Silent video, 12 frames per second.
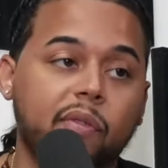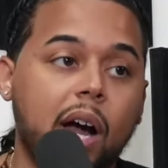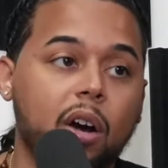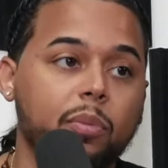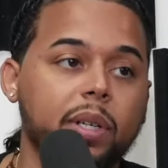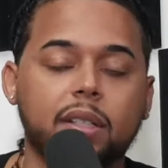
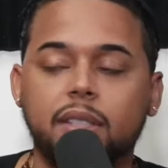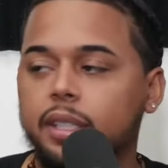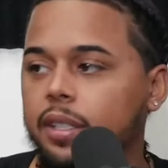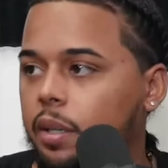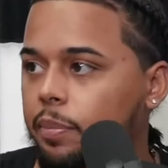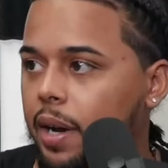viral because he
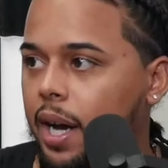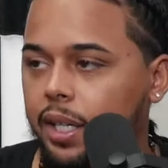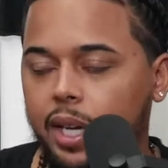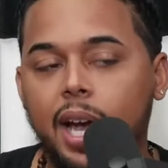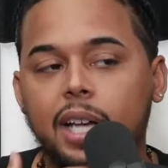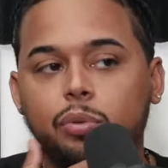did a
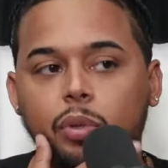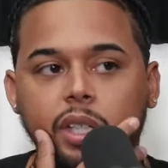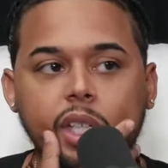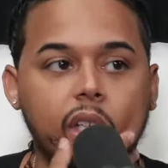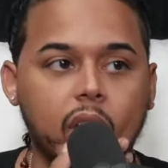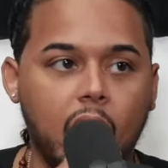podcast with
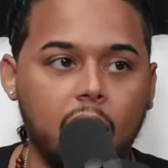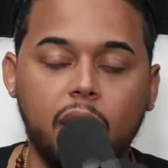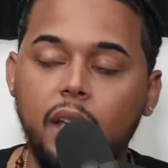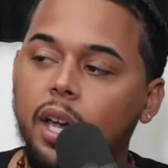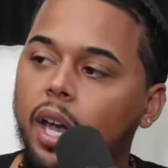Key Glock